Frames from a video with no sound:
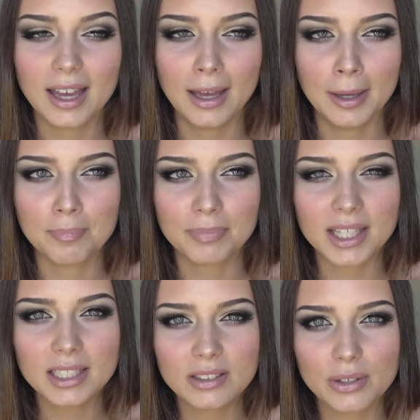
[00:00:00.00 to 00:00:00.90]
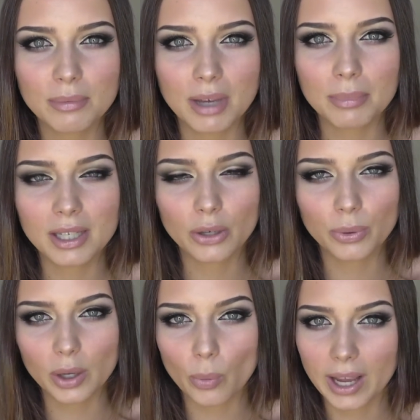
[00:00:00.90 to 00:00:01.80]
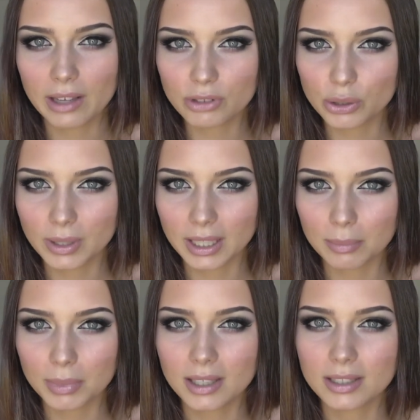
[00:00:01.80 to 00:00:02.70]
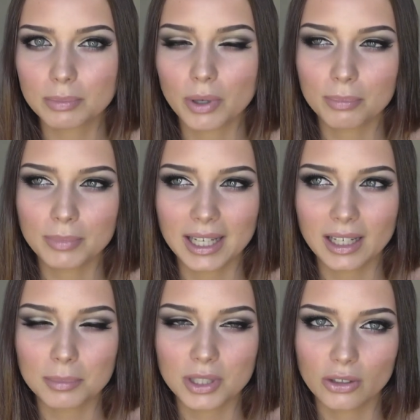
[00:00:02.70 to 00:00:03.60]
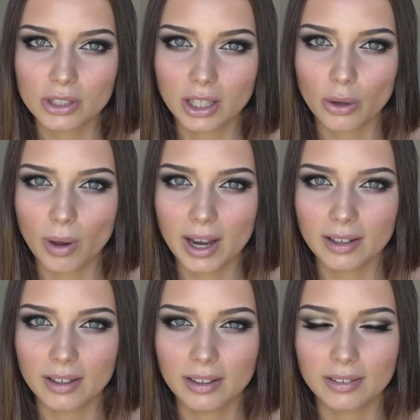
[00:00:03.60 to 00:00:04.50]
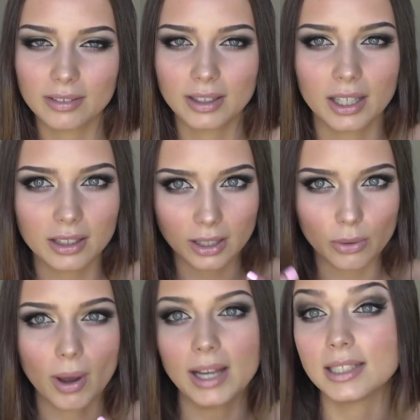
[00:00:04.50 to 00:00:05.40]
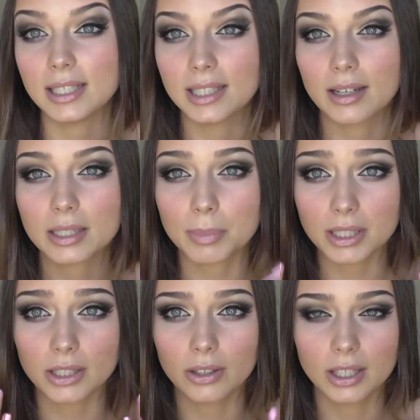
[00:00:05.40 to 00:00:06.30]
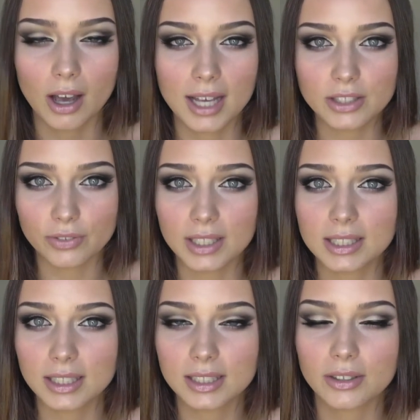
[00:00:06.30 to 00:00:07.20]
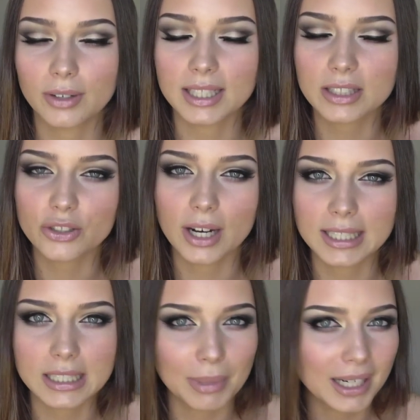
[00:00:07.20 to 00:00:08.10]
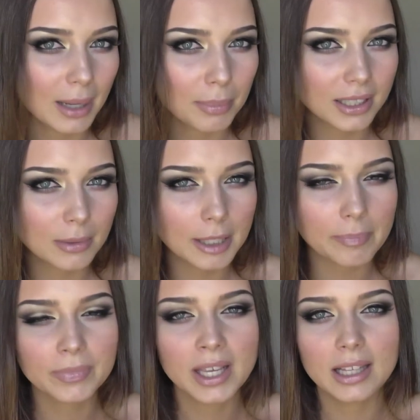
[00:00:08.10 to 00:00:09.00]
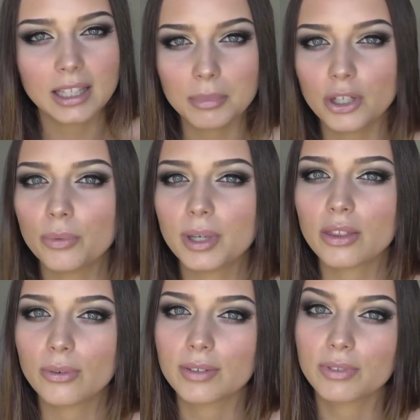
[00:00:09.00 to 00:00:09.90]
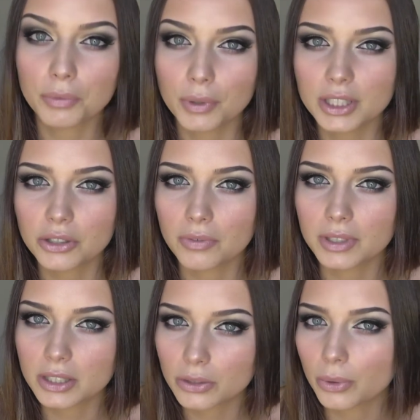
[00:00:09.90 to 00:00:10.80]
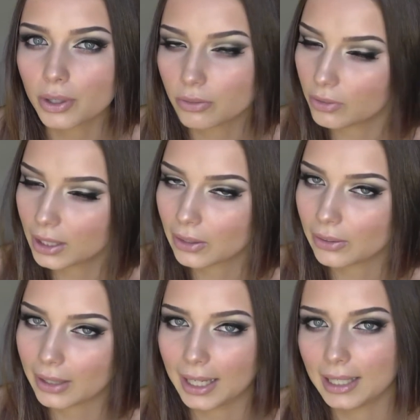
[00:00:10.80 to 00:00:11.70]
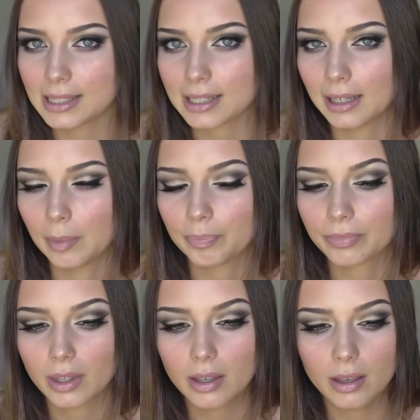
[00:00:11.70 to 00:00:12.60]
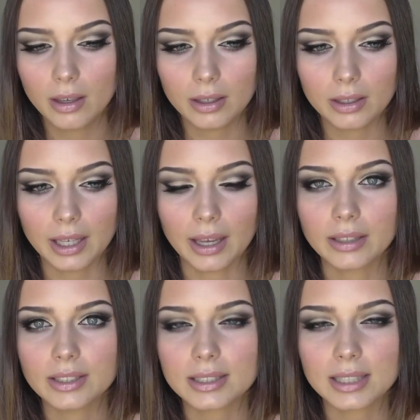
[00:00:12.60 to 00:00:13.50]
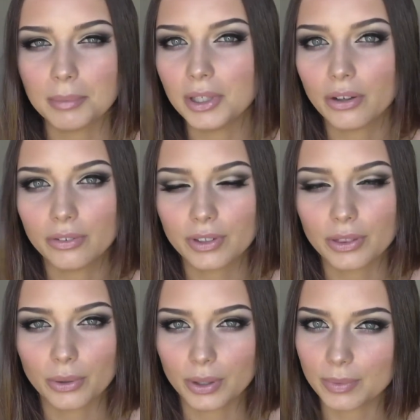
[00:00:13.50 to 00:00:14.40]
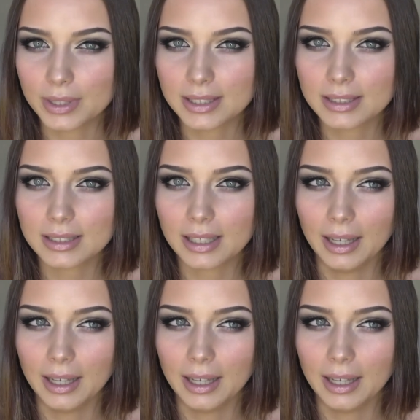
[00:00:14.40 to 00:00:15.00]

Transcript: I just thought it might be a quicker way of doing it because prom makeups are usually they're quite detailed, especially on the eyes obviously, so I tried to speed it up a little bit. Let me know what you thought of the voiceover sort of video, and yeah, just let me know if you thought it was